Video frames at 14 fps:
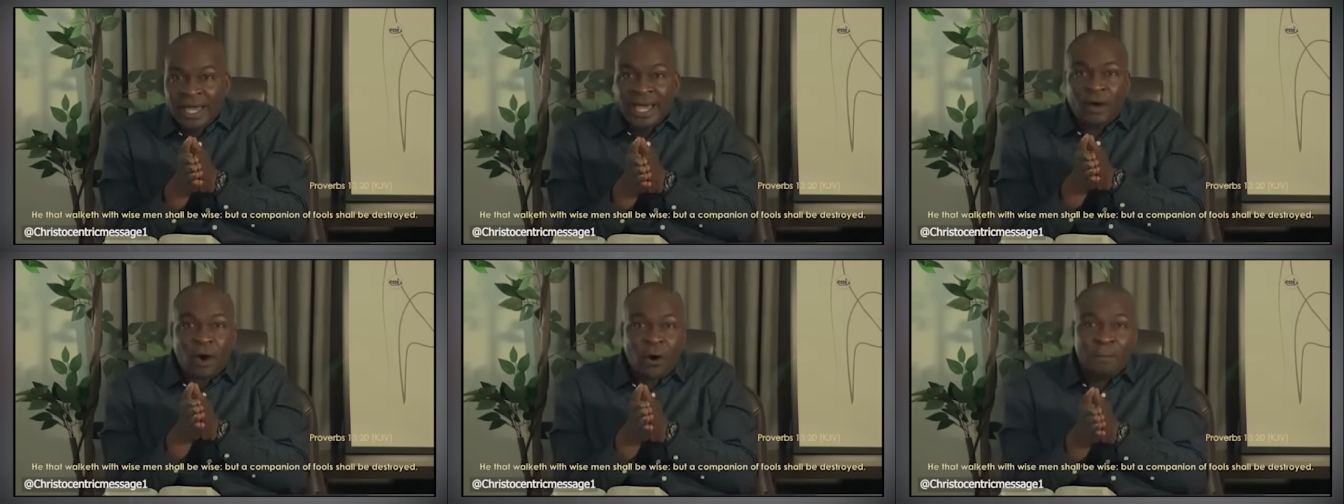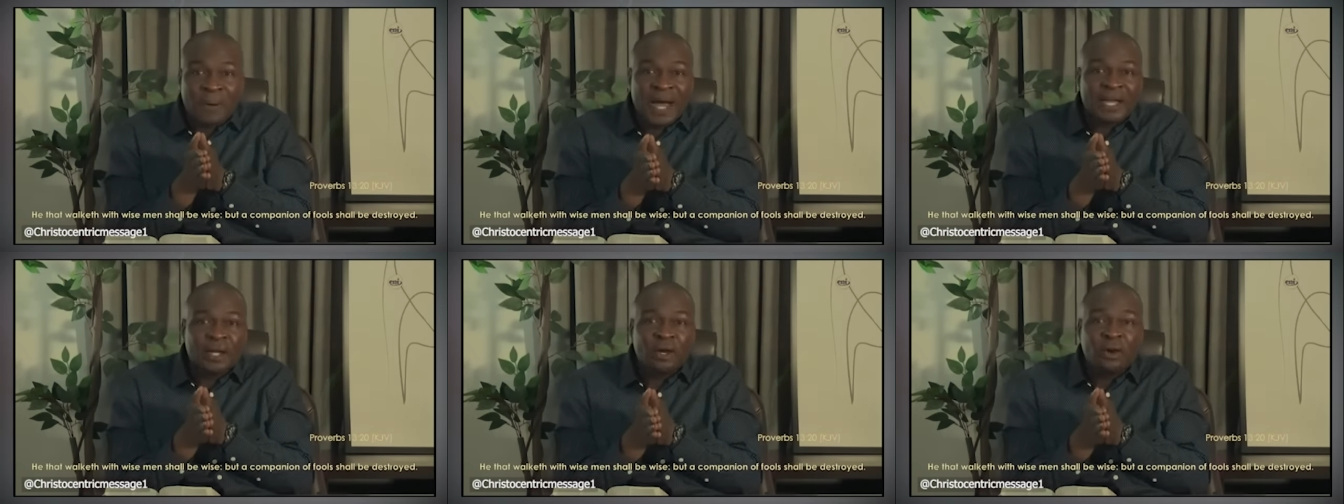A
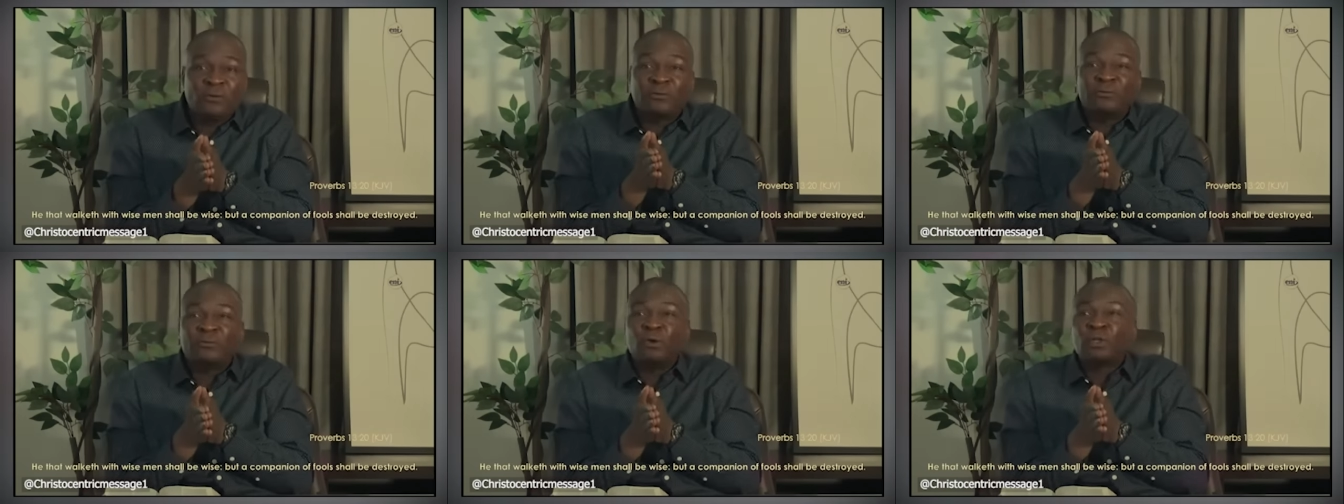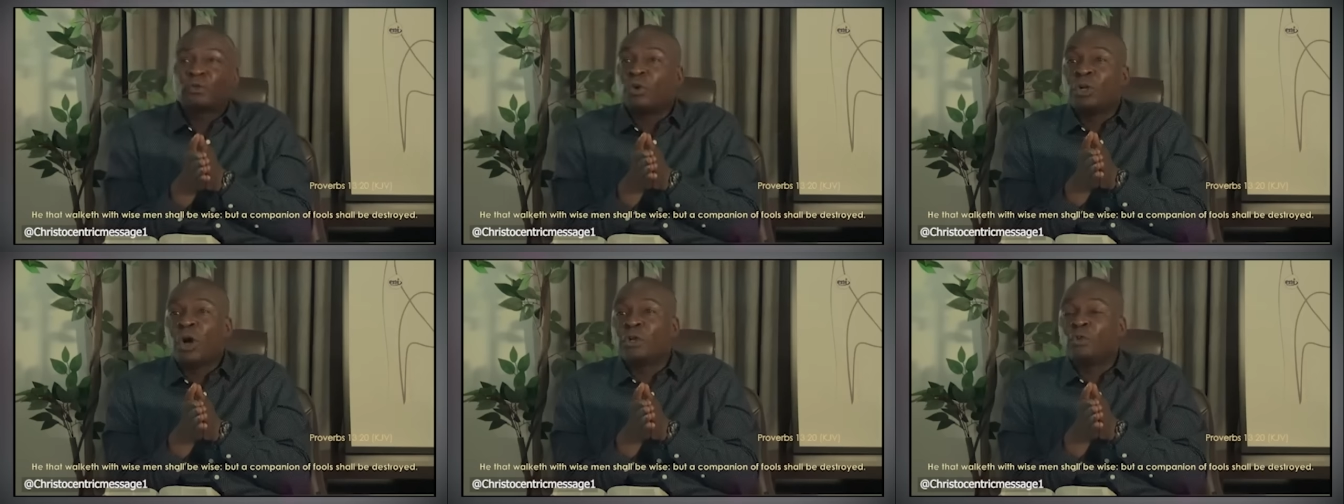companion of fools
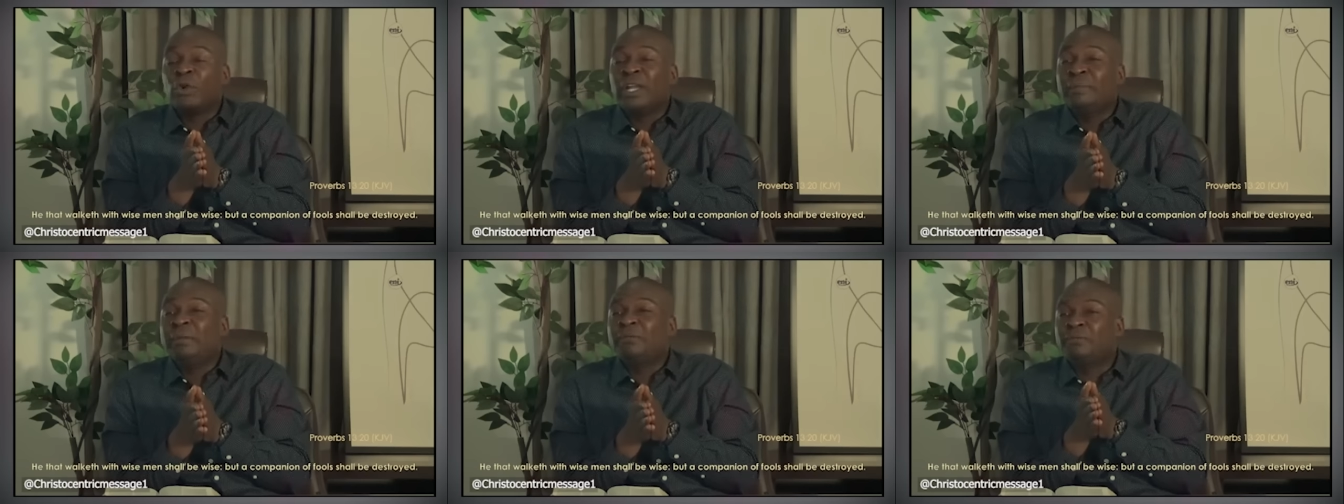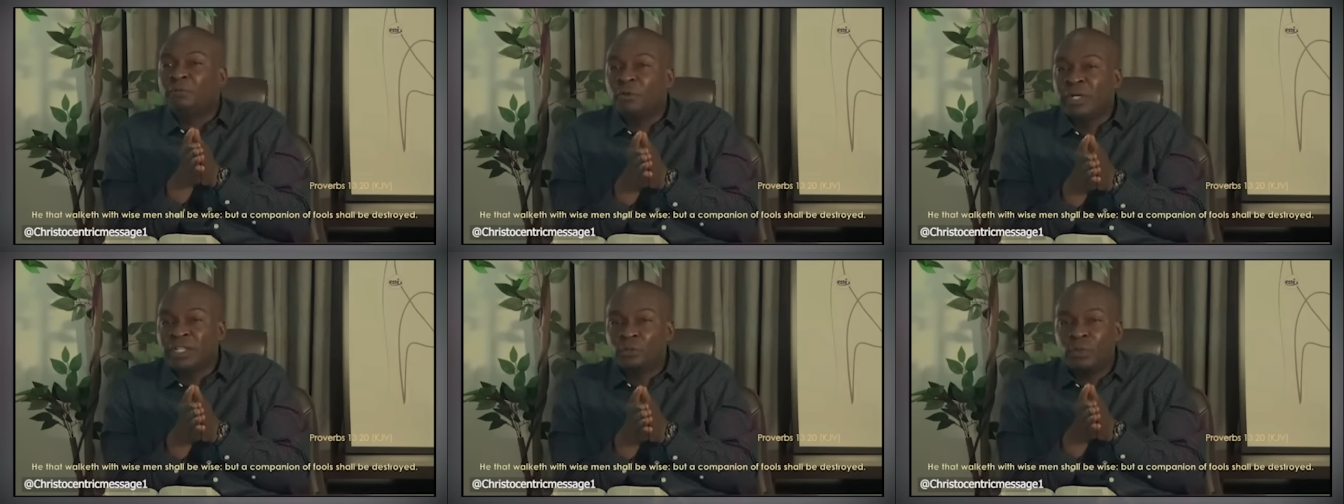will not only be
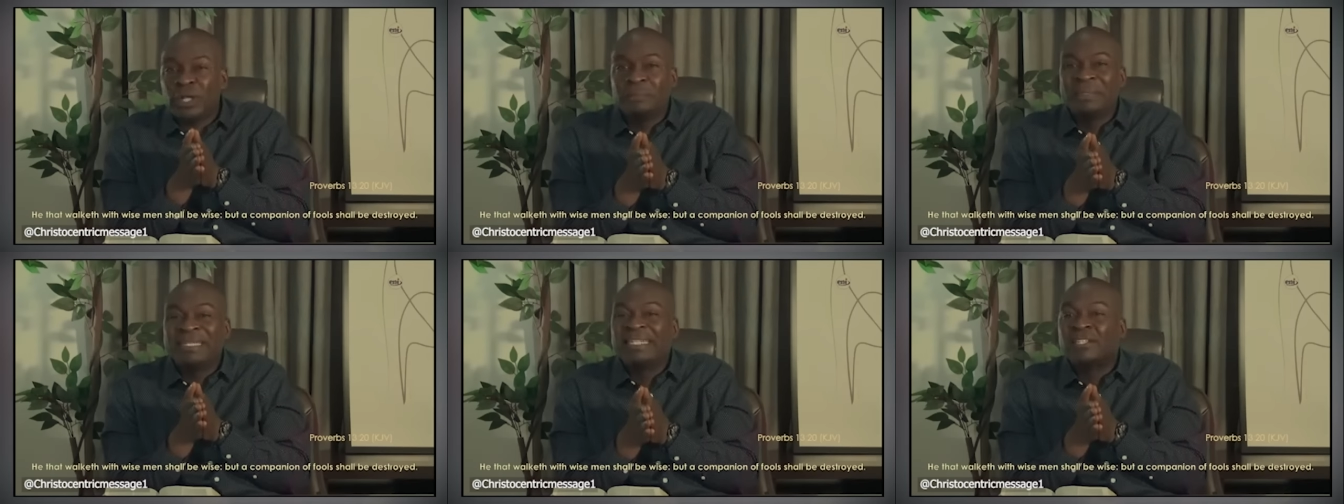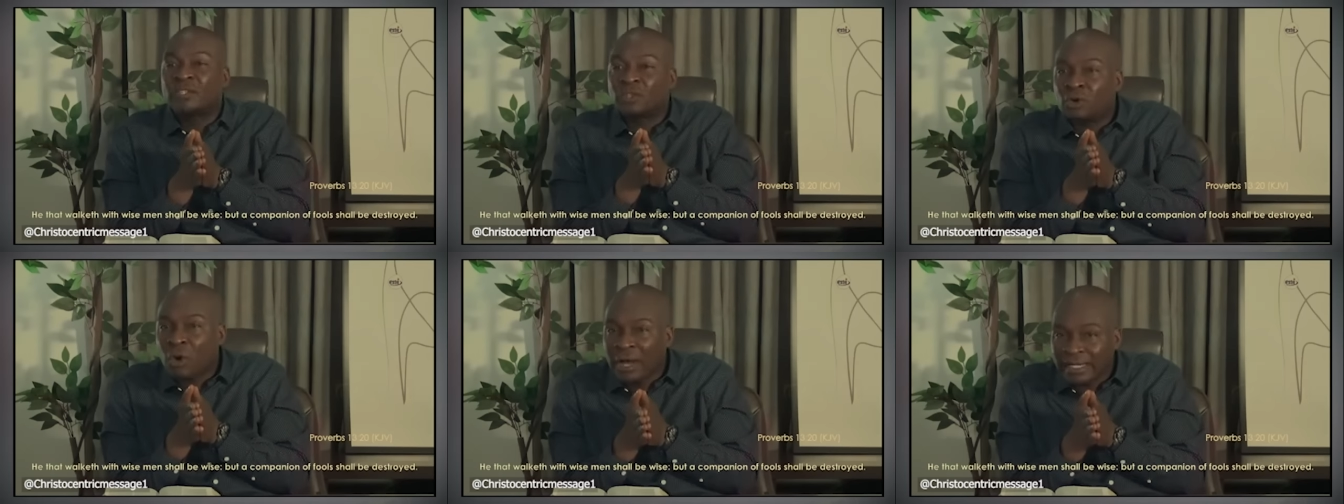foolish, will be
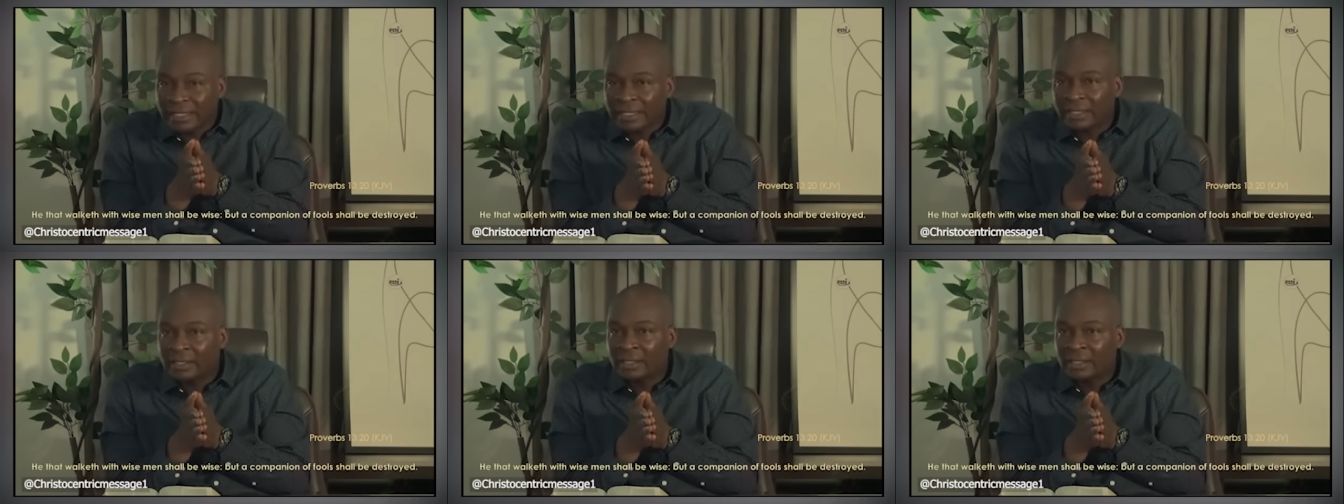destroyed.